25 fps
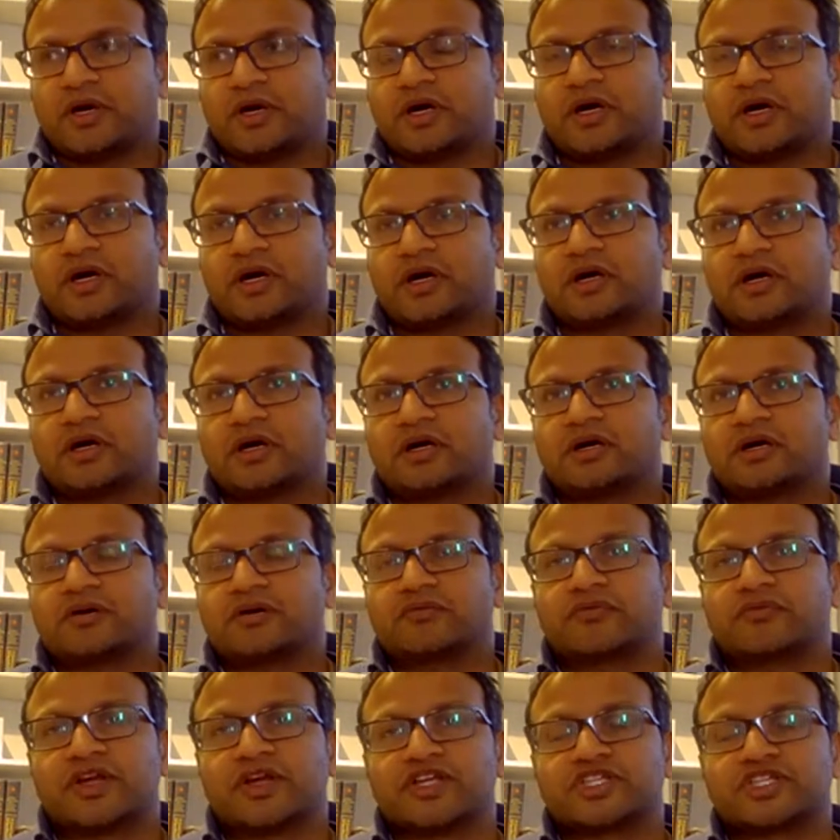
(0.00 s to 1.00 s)

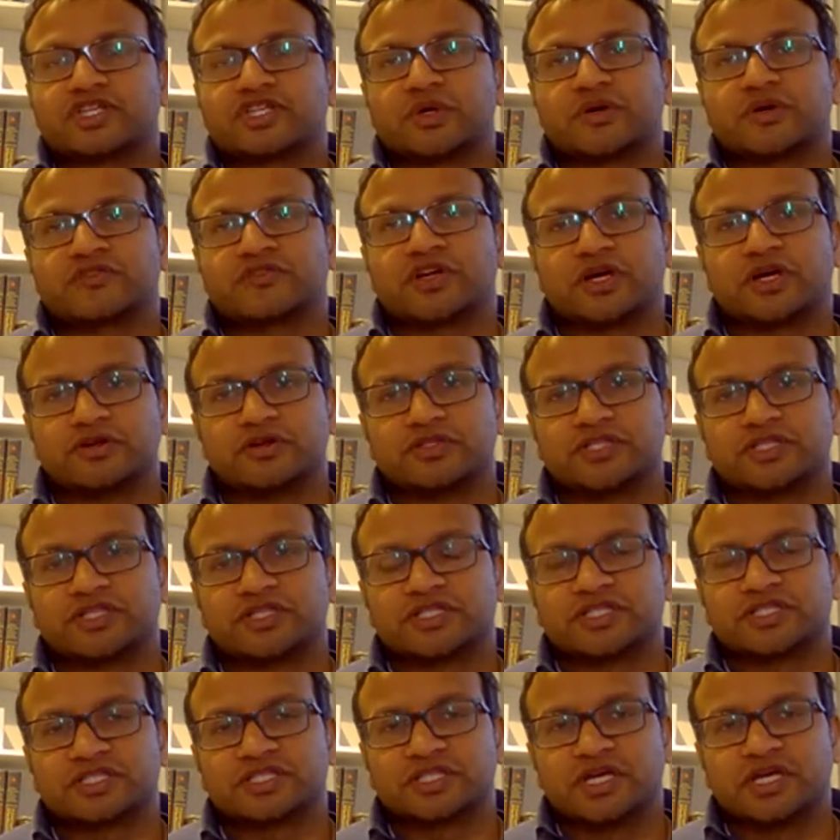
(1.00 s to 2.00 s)
our ratio of
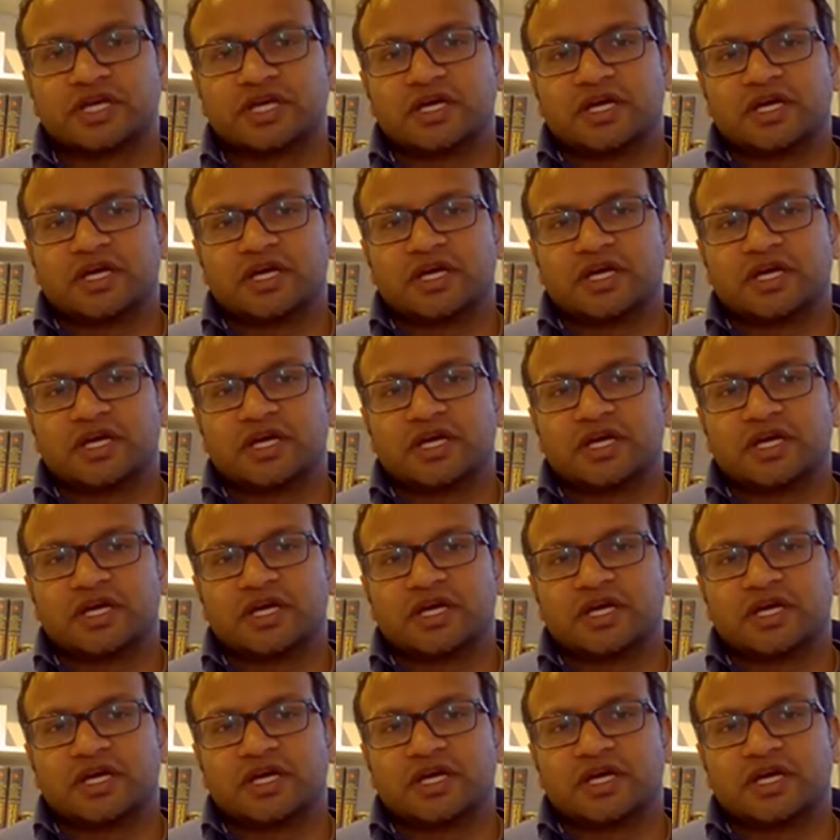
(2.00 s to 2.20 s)
coders,